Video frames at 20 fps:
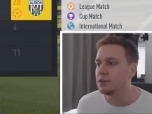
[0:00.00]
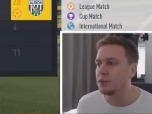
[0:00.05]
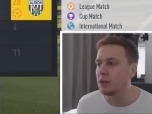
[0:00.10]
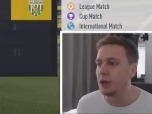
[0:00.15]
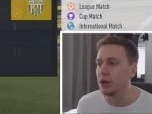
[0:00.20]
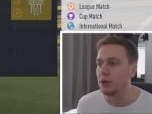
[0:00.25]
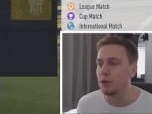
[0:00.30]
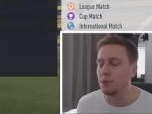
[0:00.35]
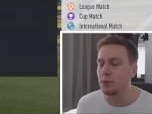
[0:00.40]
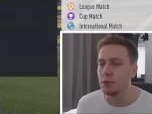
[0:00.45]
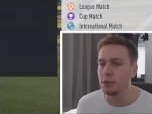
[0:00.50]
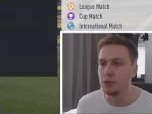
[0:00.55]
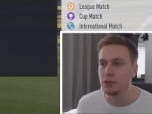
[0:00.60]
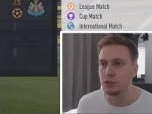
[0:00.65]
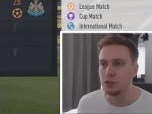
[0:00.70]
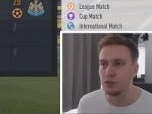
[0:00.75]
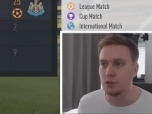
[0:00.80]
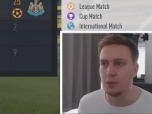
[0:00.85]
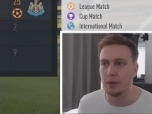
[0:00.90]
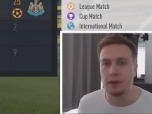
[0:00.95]
So we'll
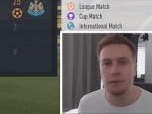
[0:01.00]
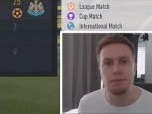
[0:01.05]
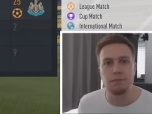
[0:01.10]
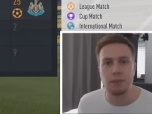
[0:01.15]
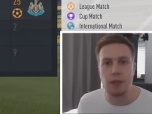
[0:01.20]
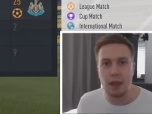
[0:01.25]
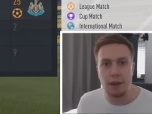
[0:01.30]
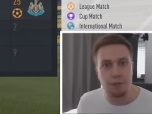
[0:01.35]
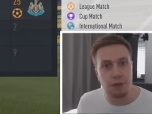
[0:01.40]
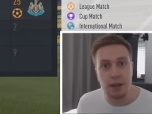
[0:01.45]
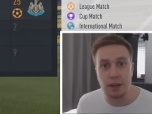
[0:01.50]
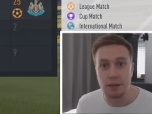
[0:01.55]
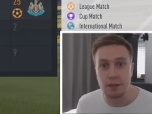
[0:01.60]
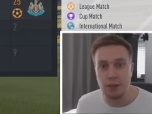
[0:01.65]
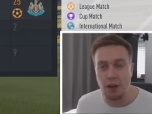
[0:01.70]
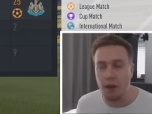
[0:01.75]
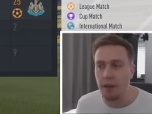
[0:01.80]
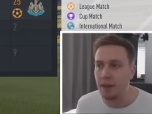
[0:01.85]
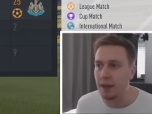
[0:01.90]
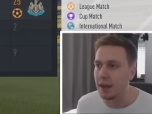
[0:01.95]
just do it every
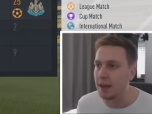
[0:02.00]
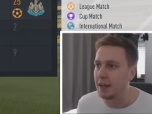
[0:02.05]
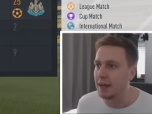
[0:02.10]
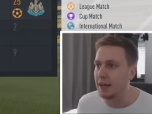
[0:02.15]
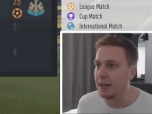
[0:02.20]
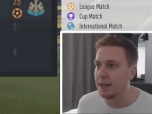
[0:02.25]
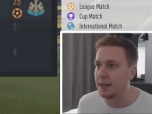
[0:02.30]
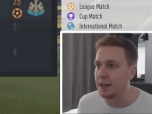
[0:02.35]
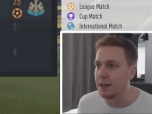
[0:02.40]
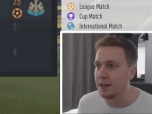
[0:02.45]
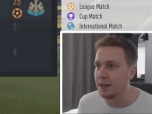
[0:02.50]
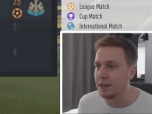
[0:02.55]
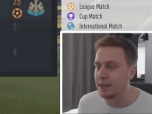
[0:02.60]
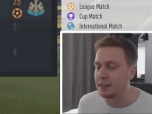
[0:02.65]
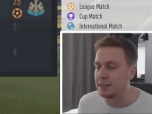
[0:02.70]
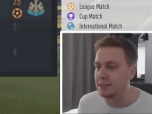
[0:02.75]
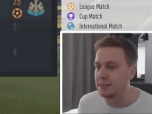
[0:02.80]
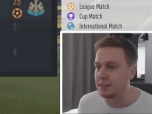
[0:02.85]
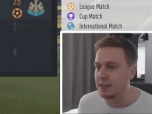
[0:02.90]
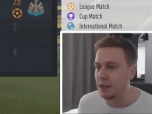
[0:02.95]
other Sunday in
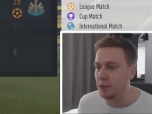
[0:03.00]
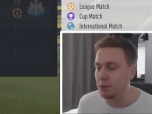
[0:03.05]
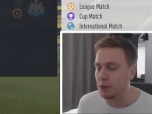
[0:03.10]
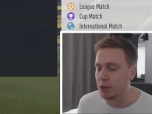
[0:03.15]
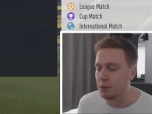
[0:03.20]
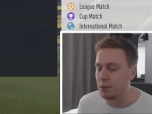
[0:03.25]
uh, instead.